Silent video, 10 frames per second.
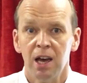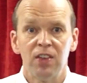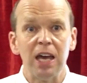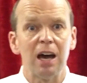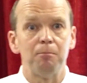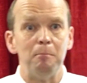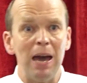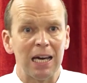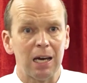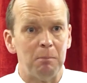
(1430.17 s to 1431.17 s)
They have
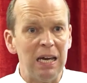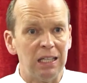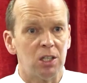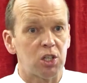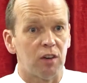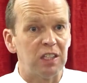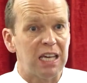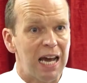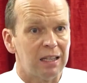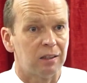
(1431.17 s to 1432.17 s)
mega meetings of
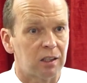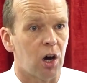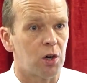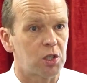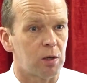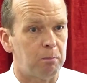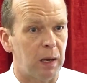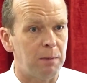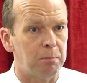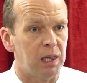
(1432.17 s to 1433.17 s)
10,000
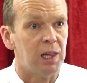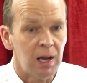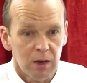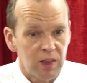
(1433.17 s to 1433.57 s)
people.